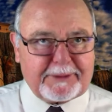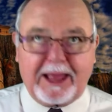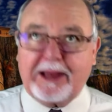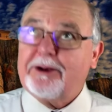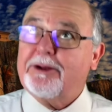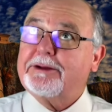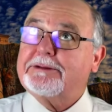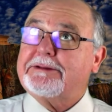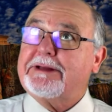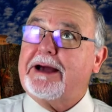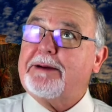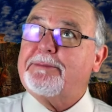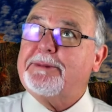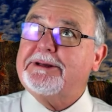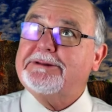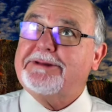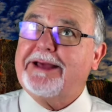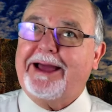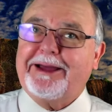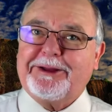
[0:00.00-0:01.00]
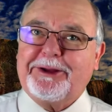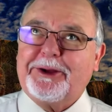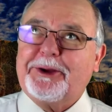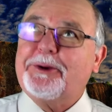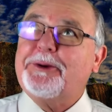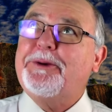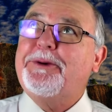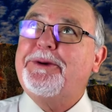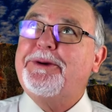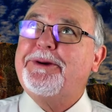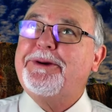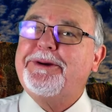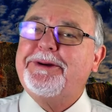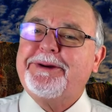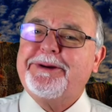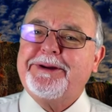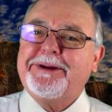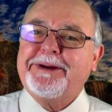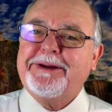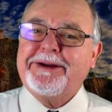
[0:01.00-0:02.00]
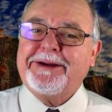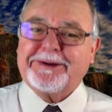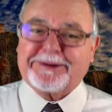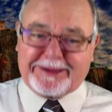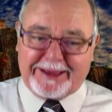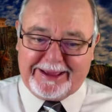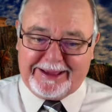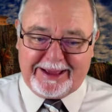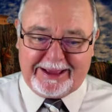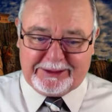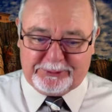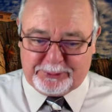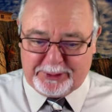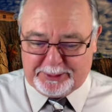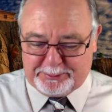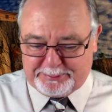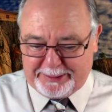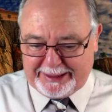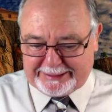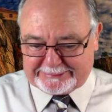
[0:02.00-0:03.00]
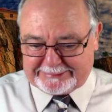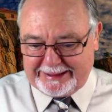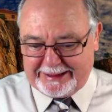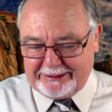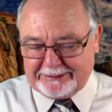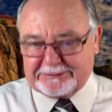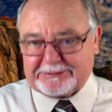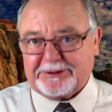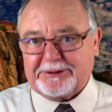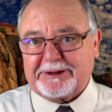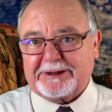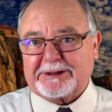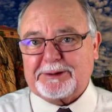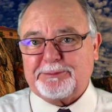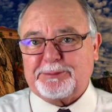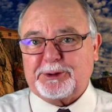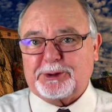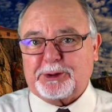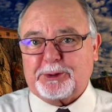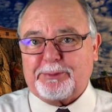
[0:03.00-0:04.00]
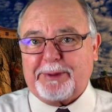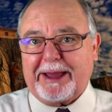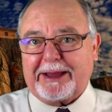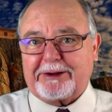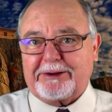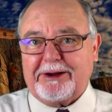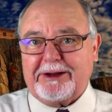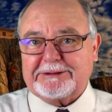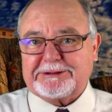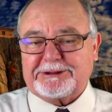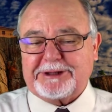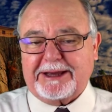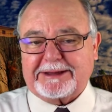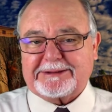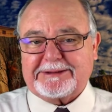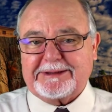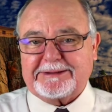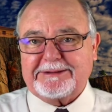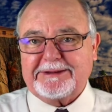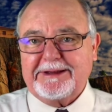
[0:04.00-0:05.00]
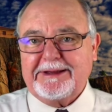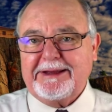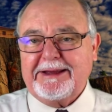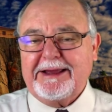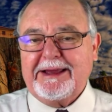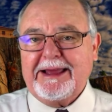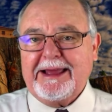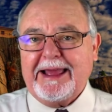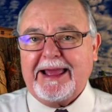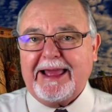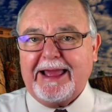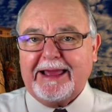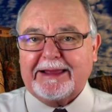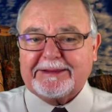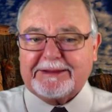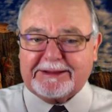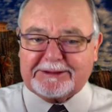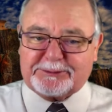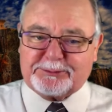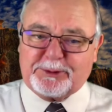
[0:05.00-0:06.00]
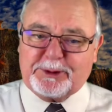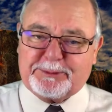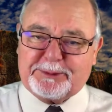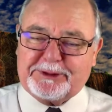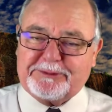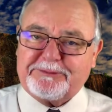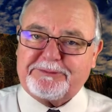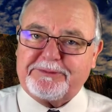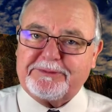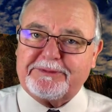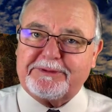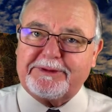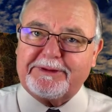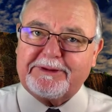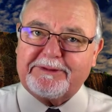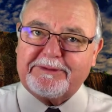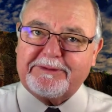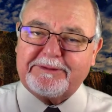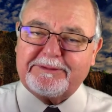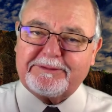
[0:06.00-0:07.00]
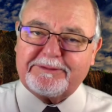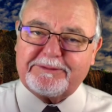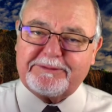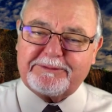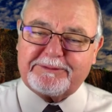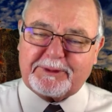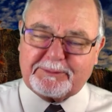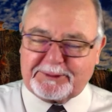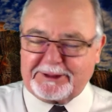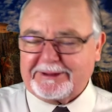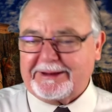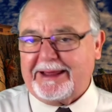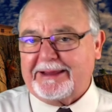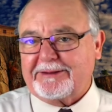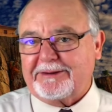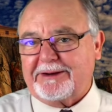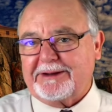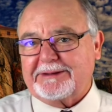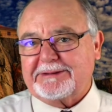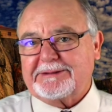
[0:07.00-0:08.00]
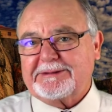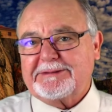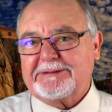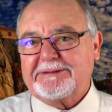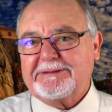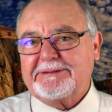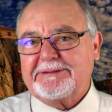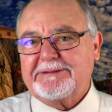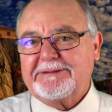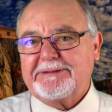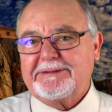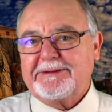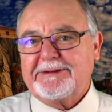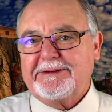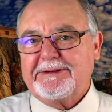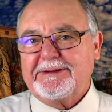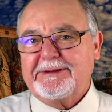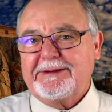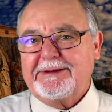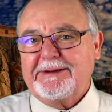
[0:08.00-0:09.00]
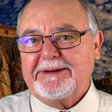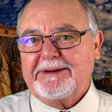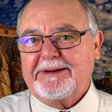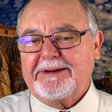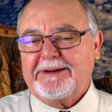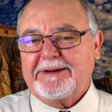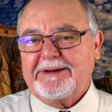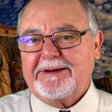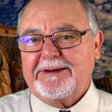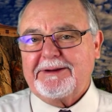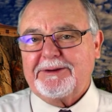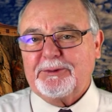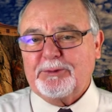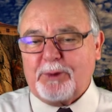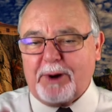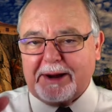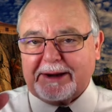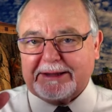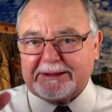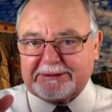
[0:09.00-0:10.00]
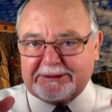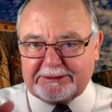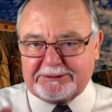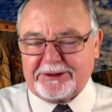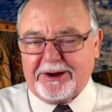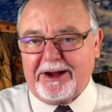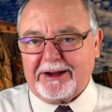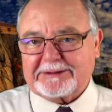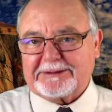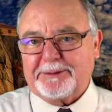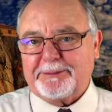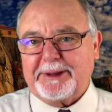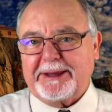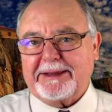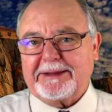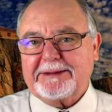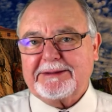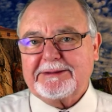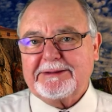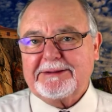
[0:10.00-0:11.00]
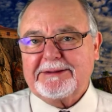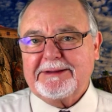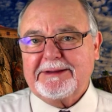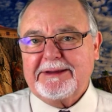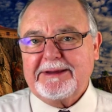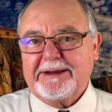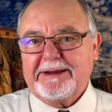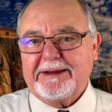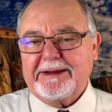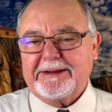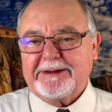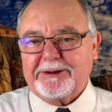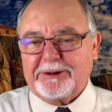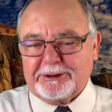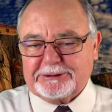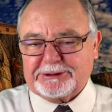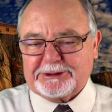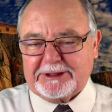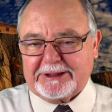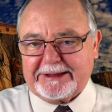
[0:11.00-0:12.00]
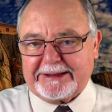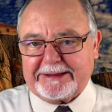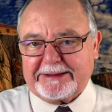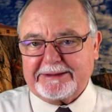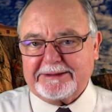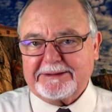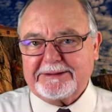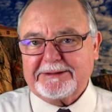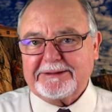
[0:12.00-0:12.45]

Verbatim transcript: I looked up. Is that you? Okay, I went back down, turned the computer back on, checked it, and this woman from the Netherlands wanted to talk to me urgently.